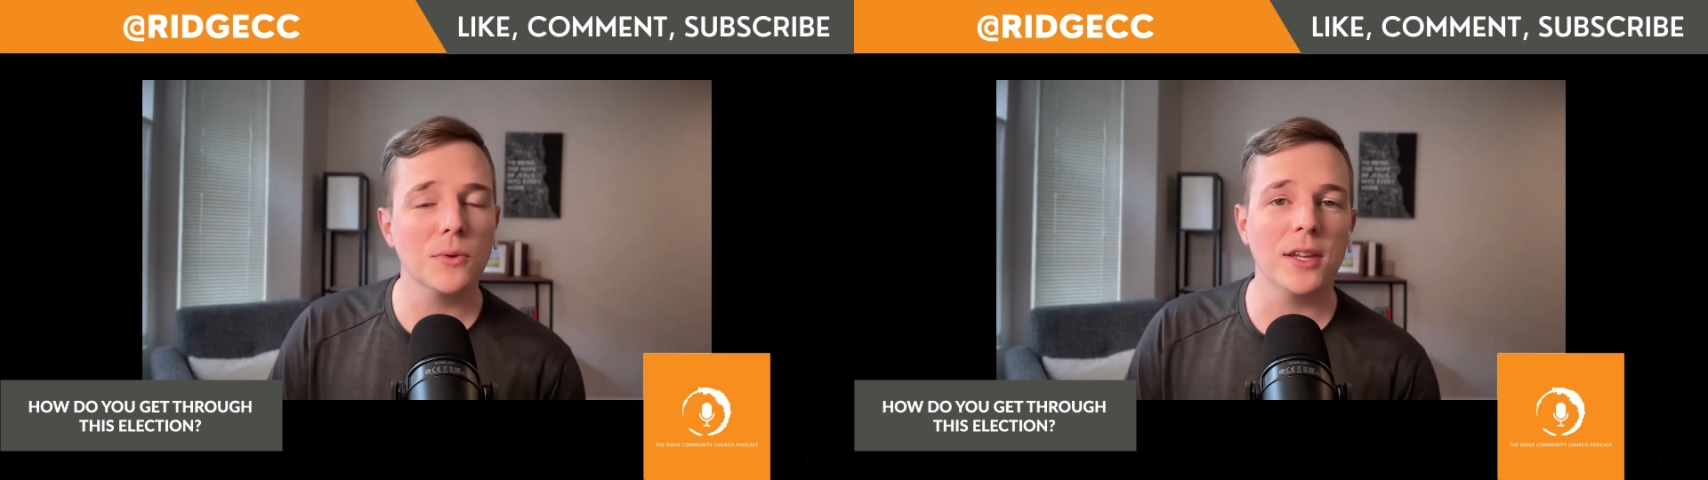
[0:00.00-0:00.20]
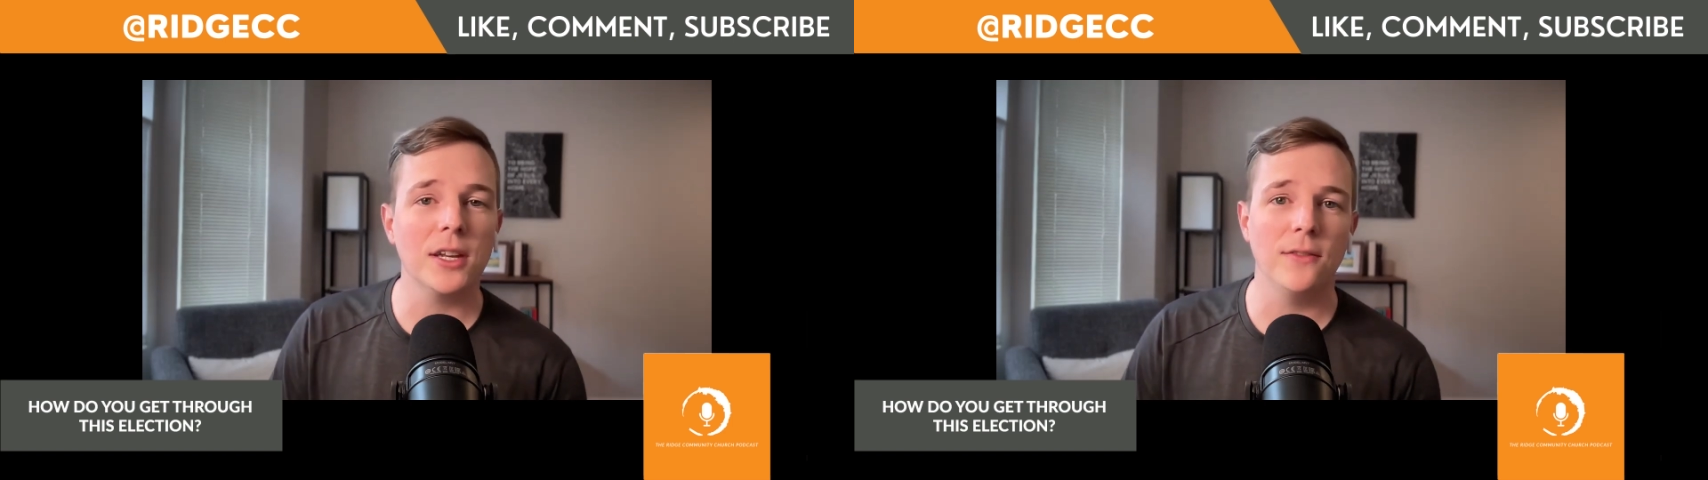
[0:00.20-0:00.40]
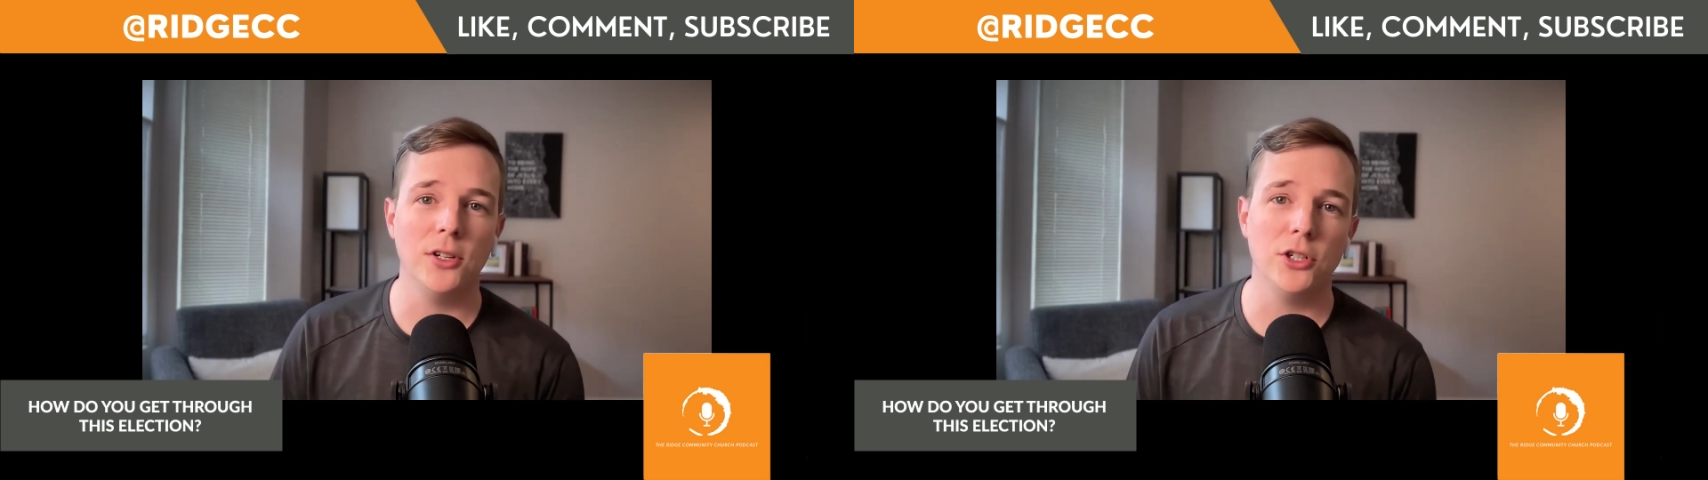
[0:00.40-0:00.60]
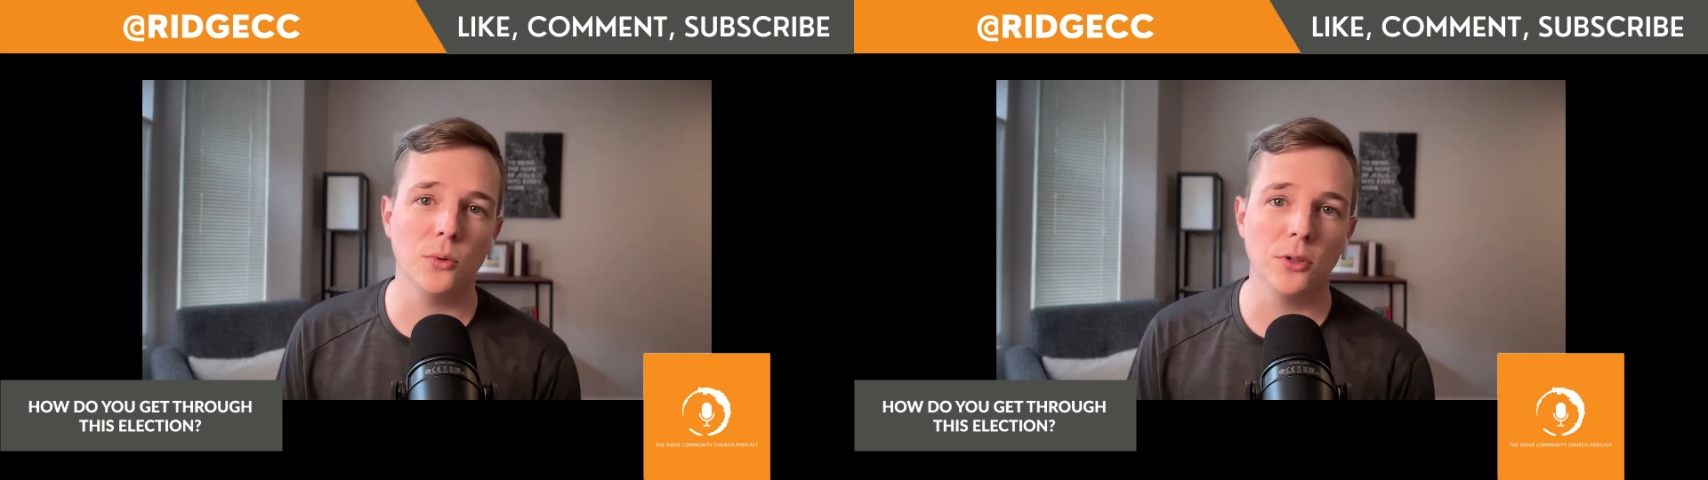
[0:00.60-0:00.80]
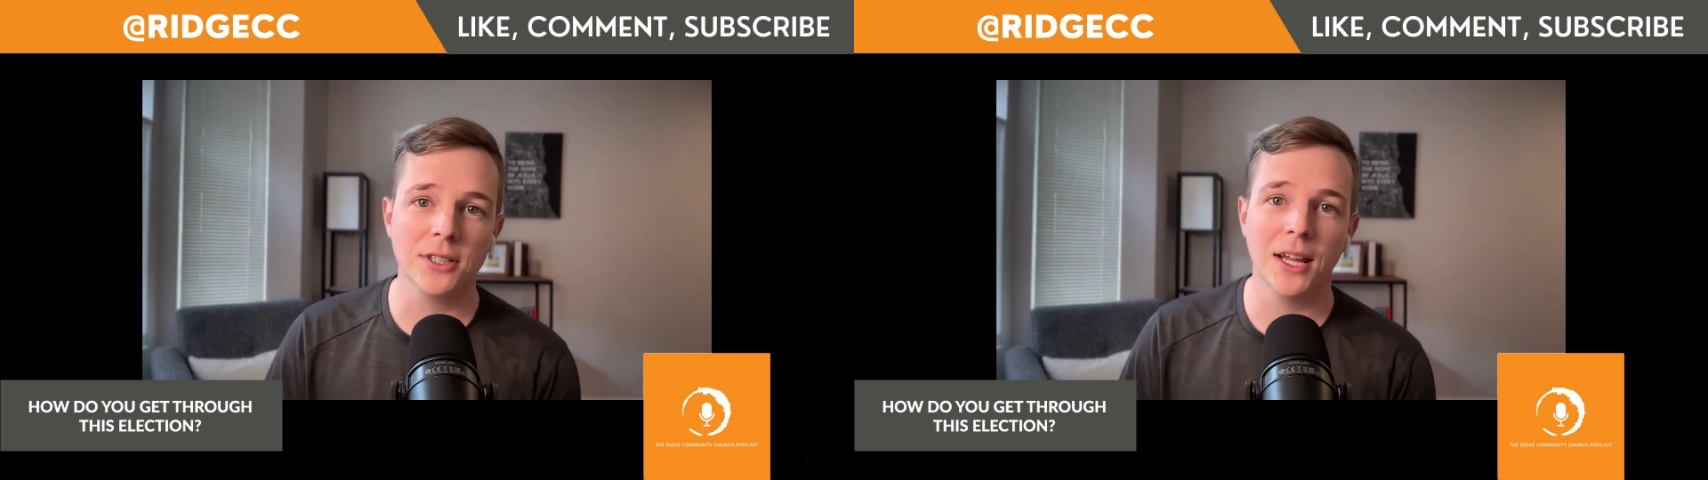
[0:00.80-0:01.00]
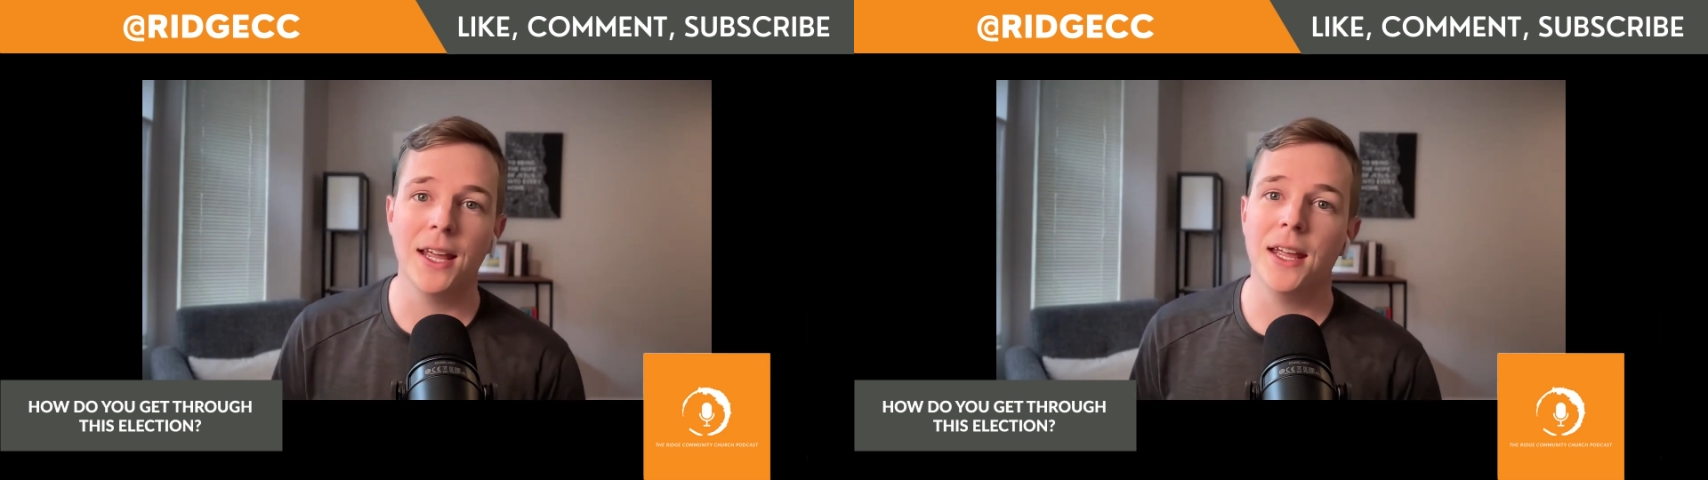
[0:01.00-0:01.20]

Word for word: with individuals